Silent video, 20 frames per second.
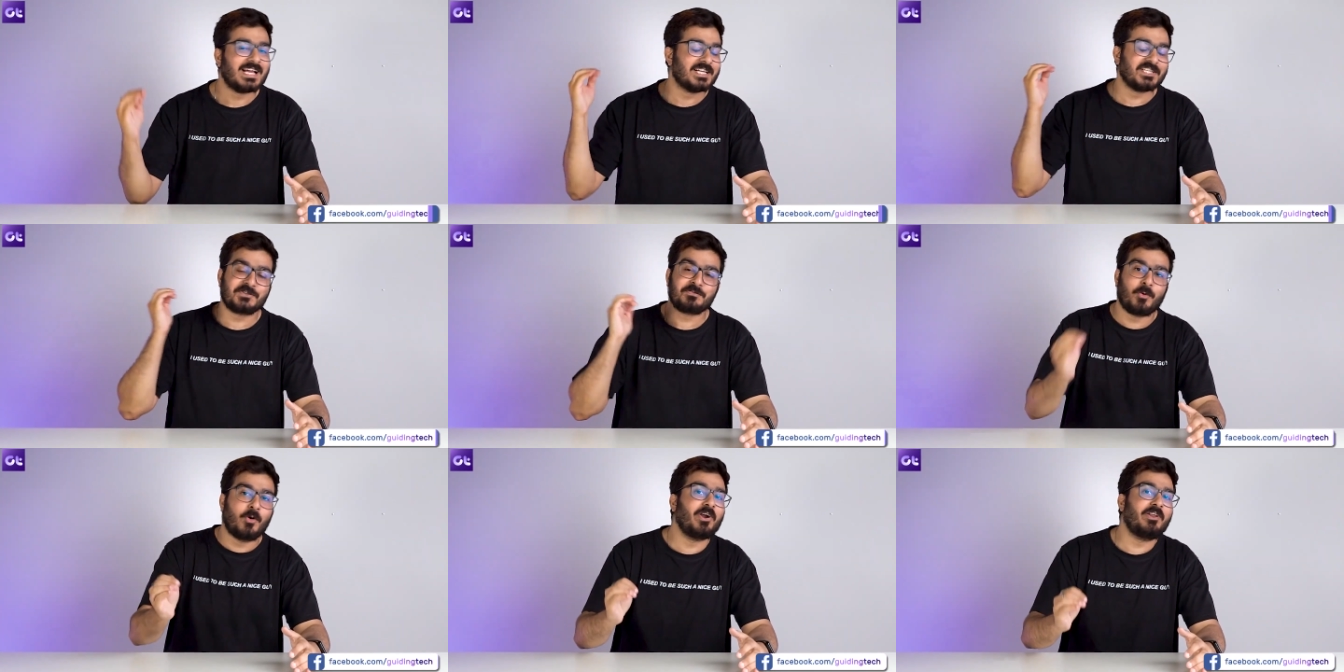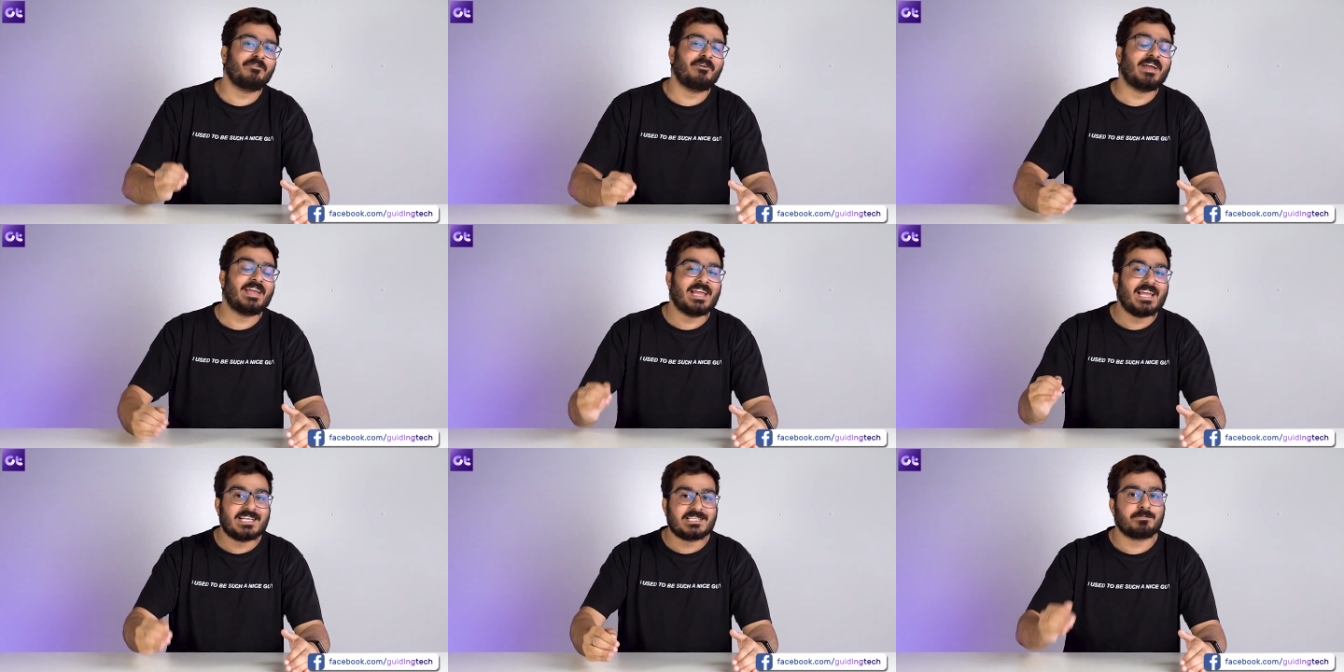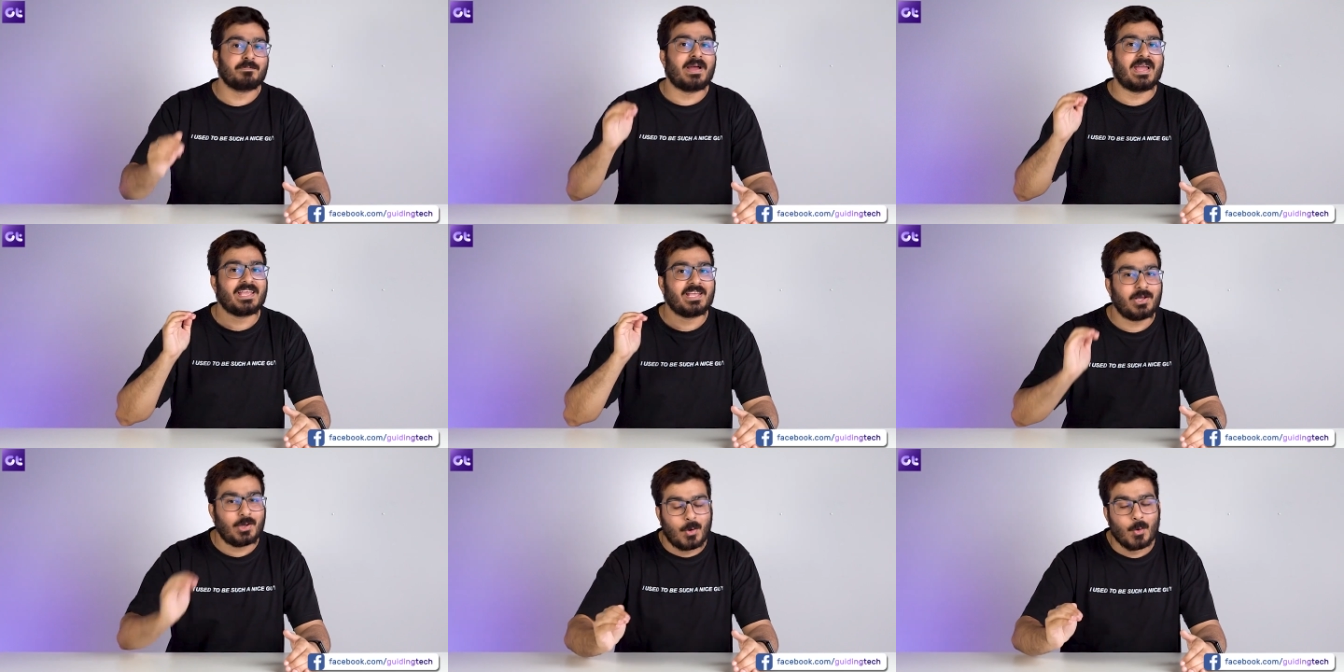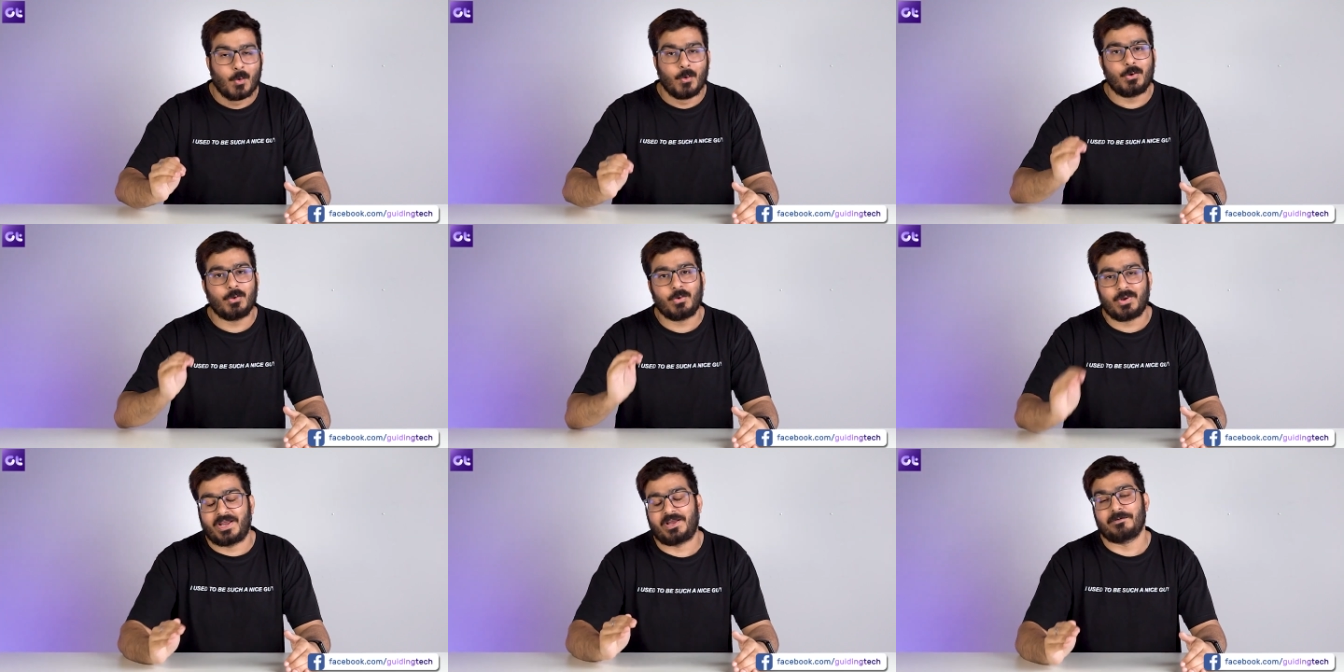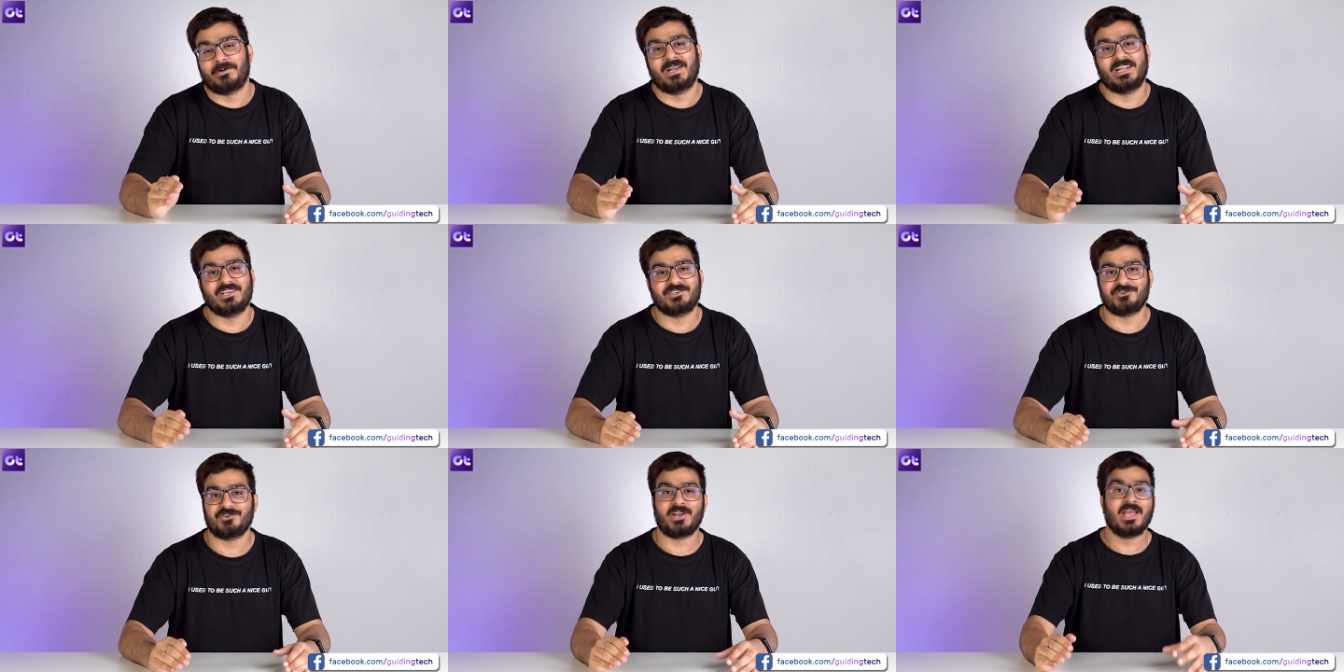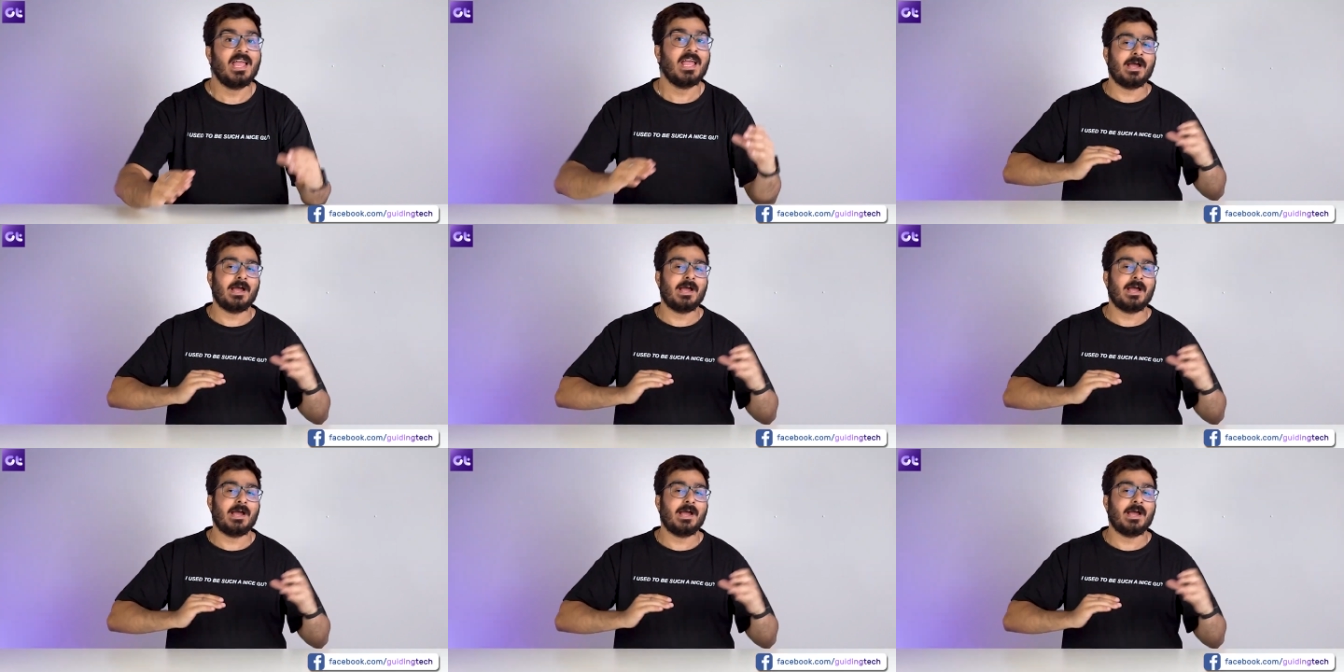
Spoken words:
Spotify is my go-to recommendation.